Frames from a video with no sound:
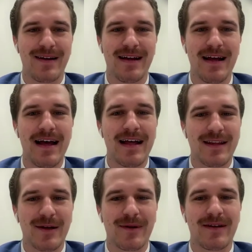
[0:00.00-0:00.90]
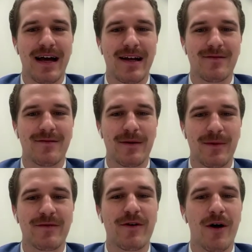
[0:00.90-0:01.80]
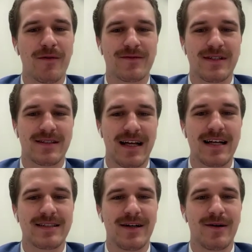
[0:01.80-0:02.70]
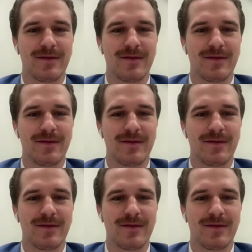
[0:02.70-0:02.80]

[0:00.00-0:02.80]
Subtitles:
and I think we've grown since last year.